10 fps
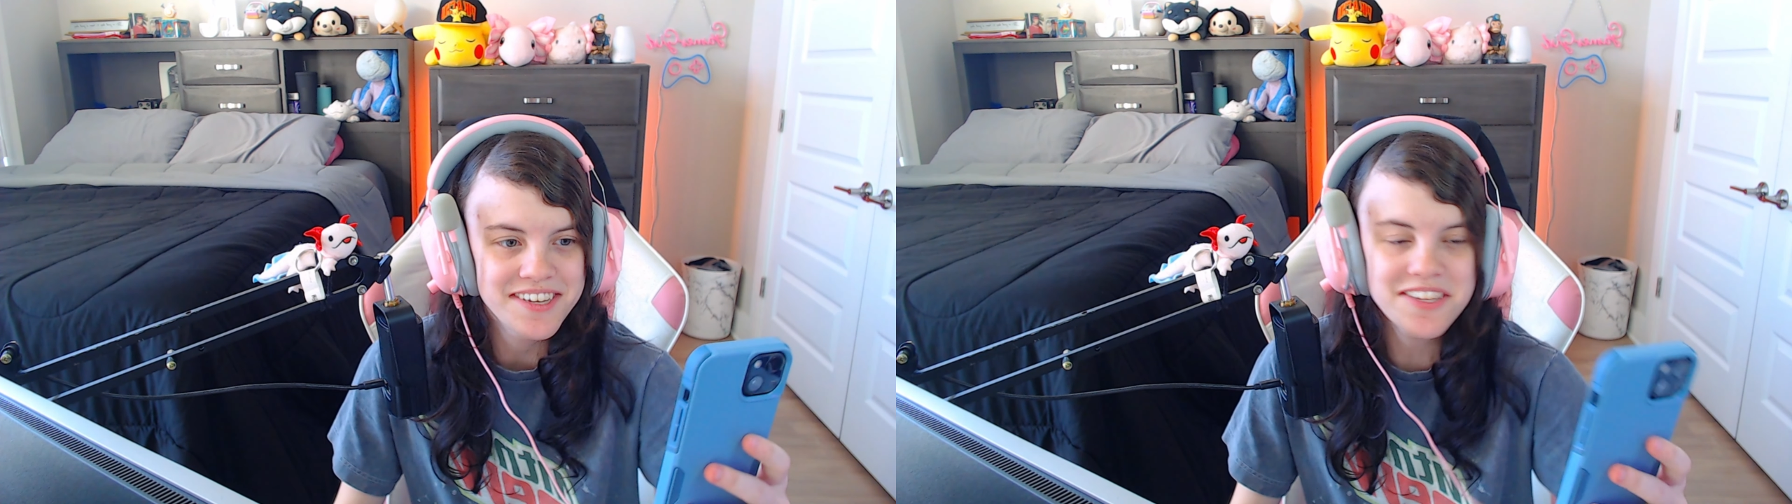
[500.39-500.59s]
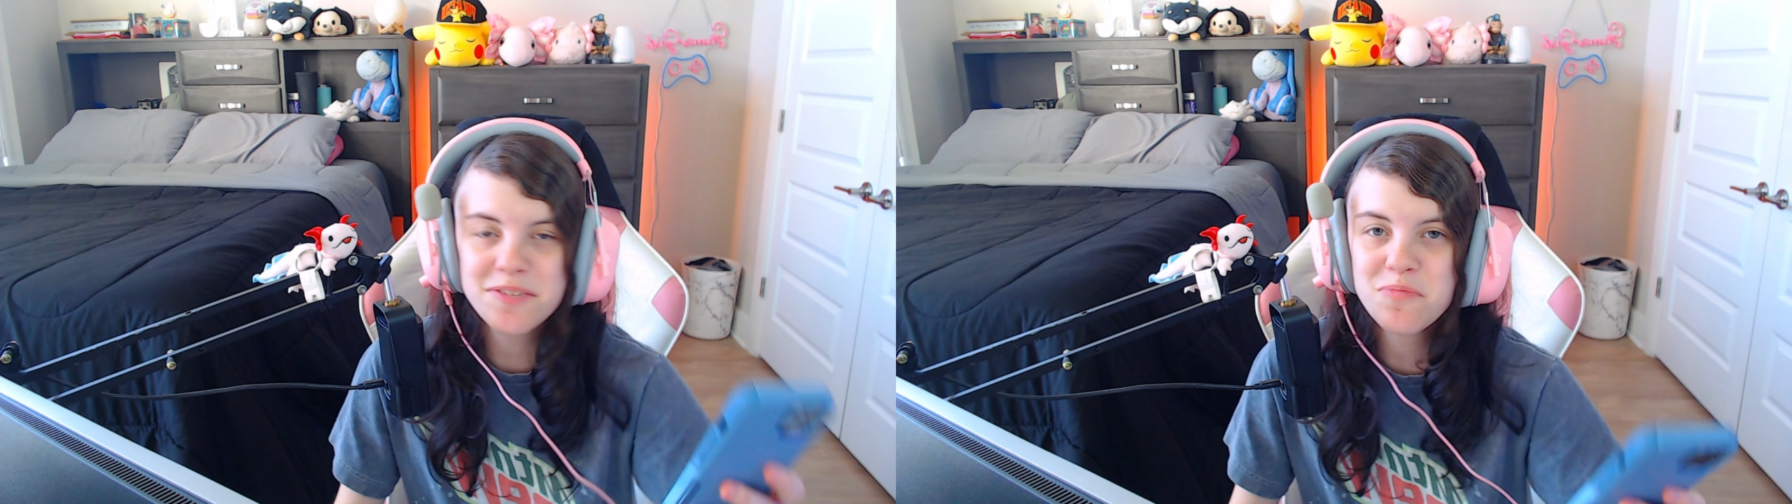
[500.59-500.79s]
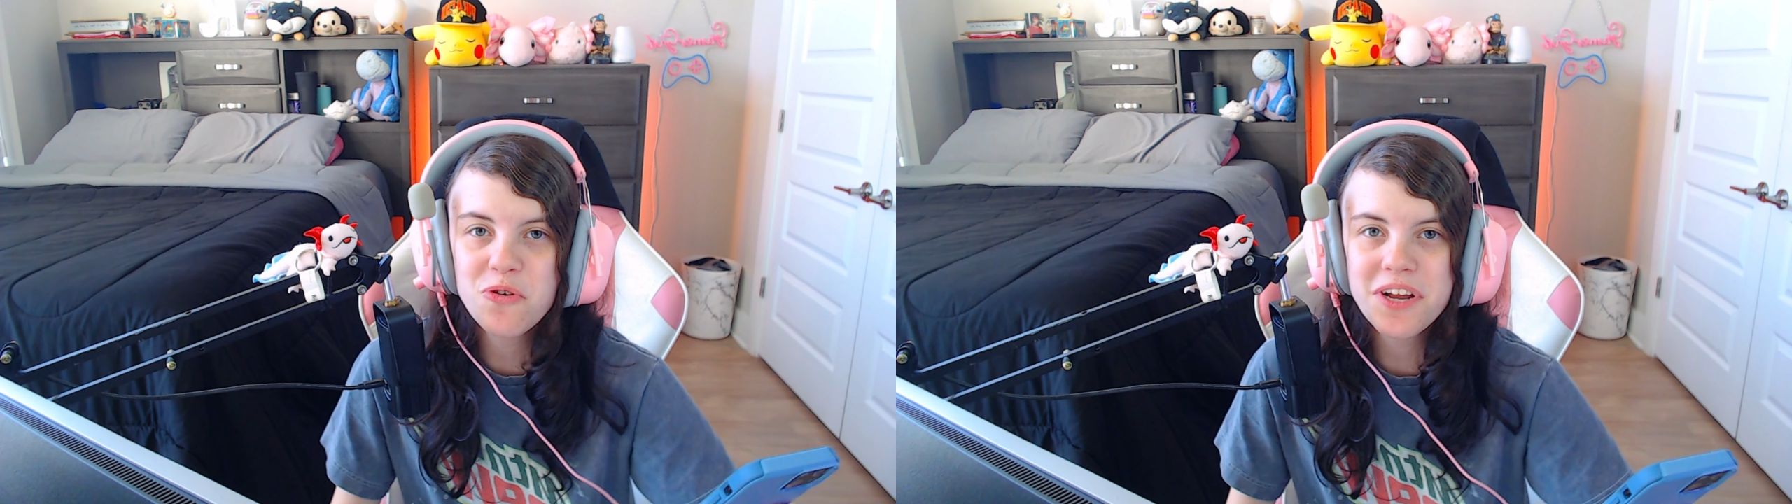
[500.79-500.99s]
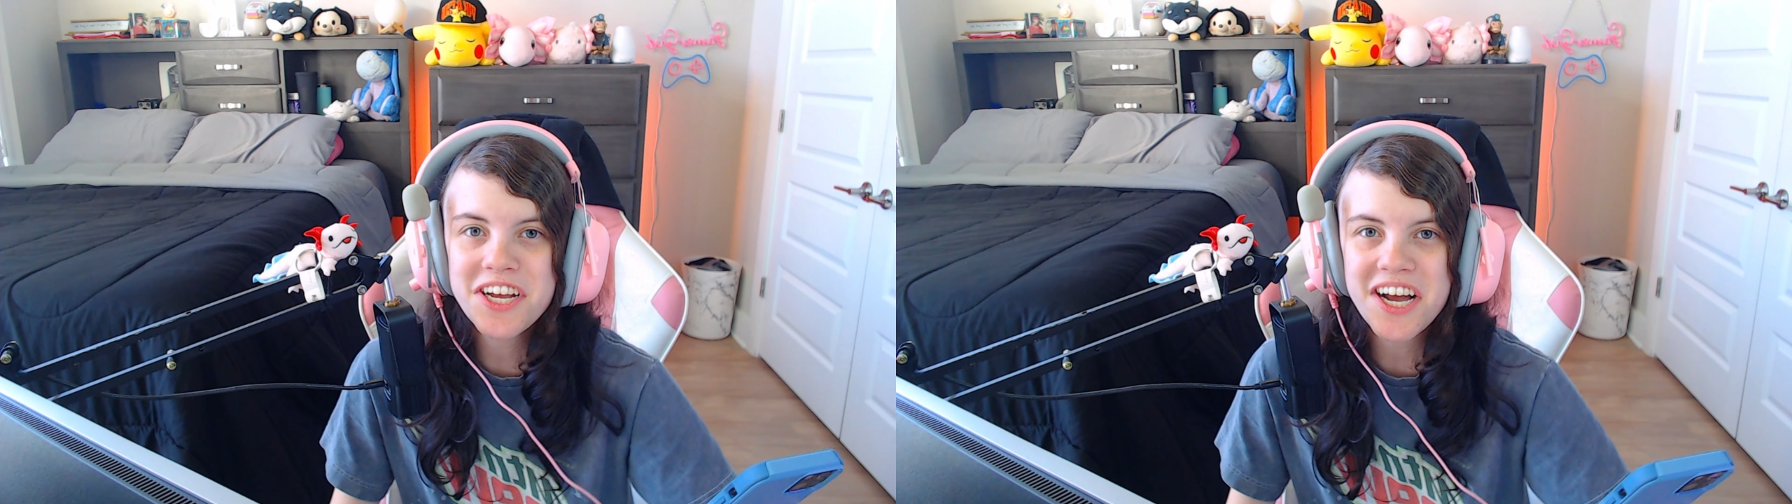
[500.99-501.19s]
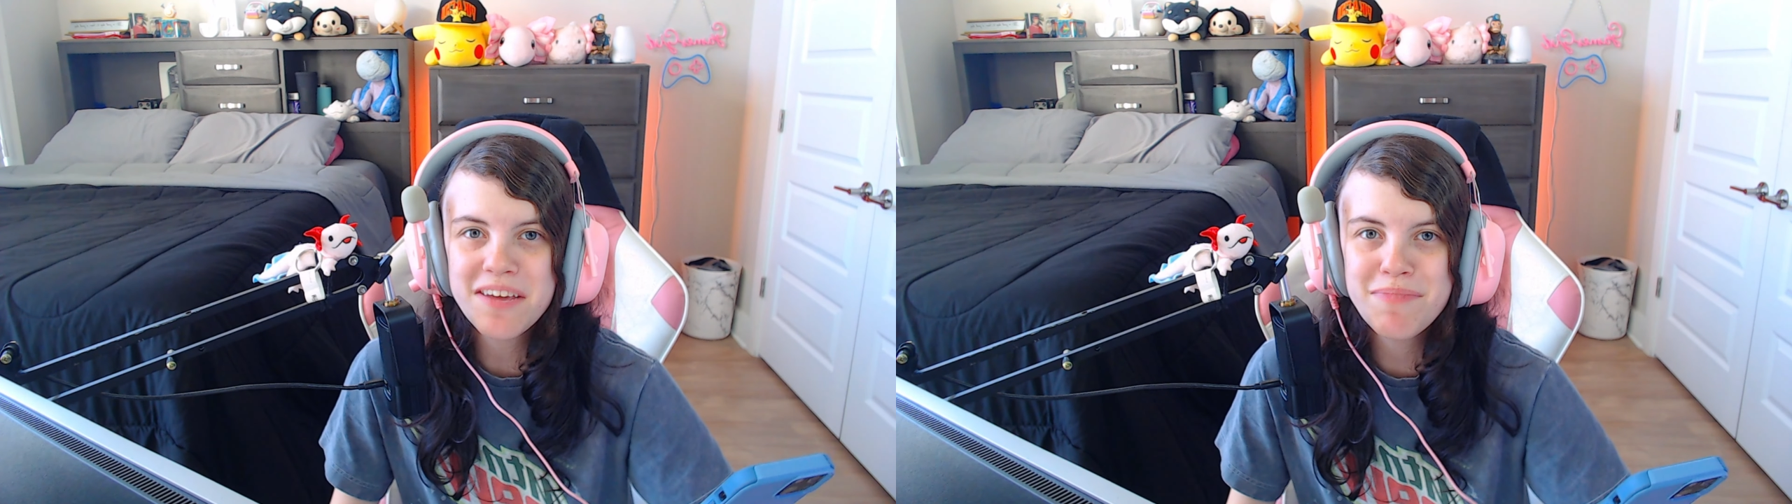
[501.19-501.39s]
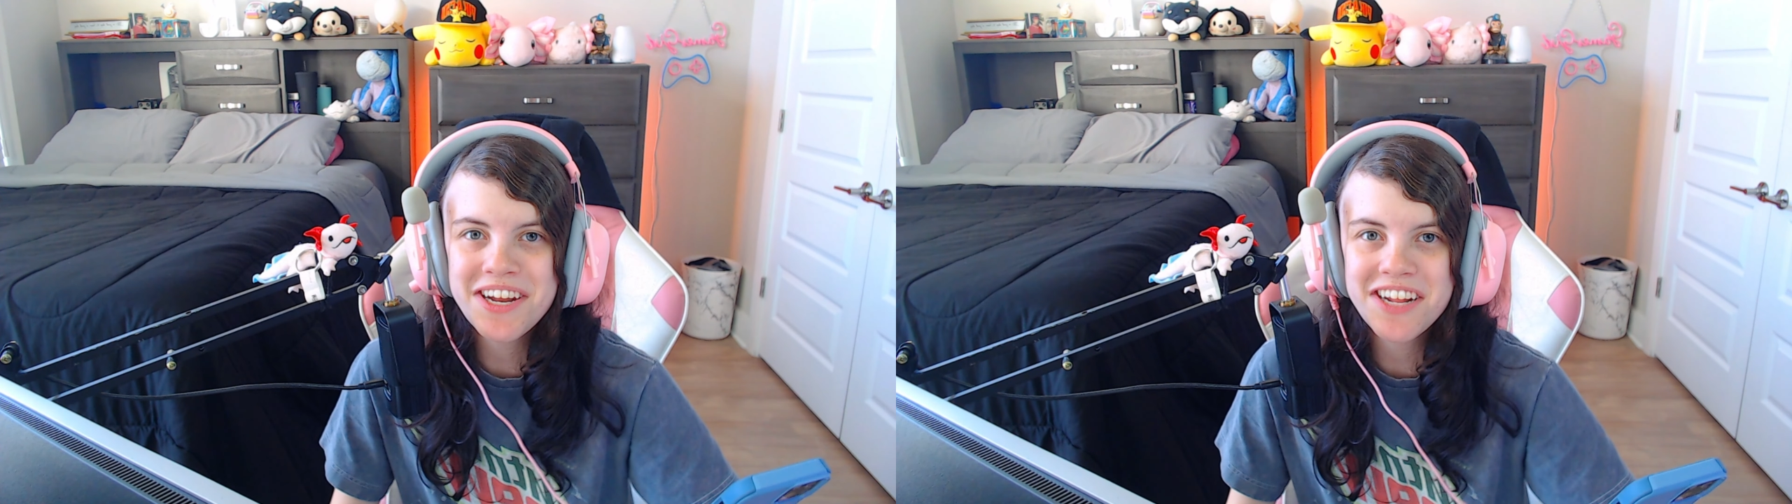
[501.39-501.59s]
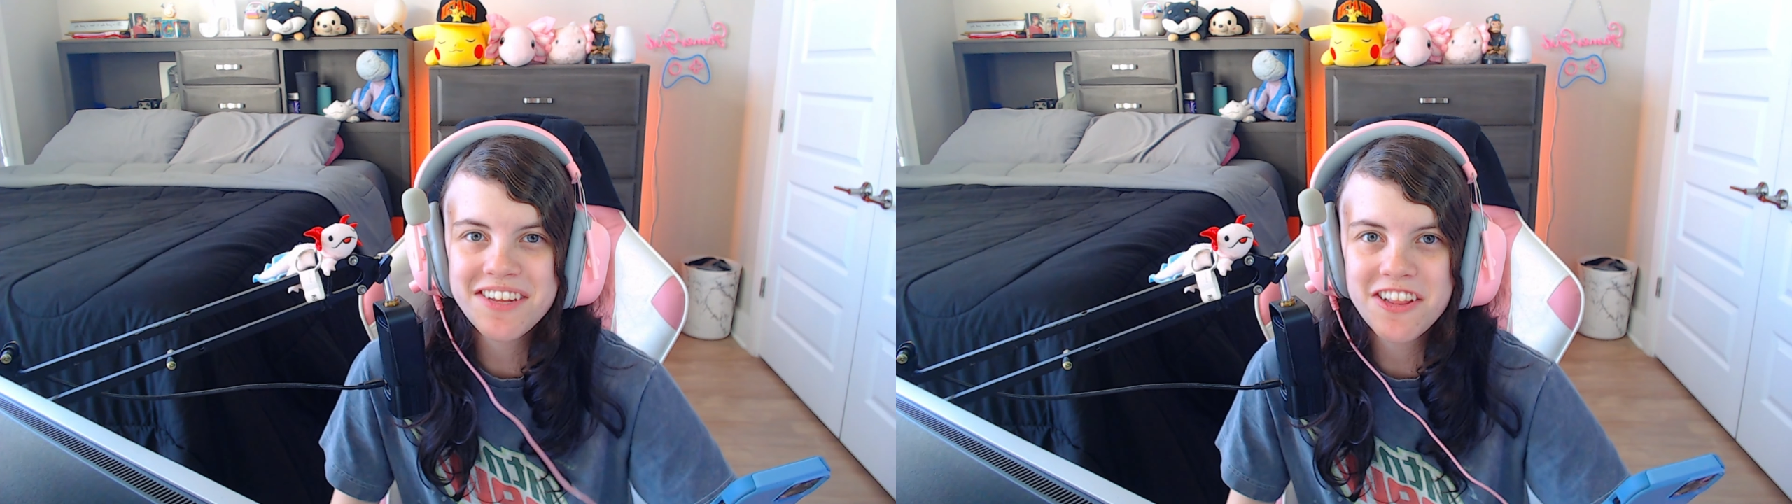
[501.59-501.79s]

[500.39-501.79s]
This morning, I immediately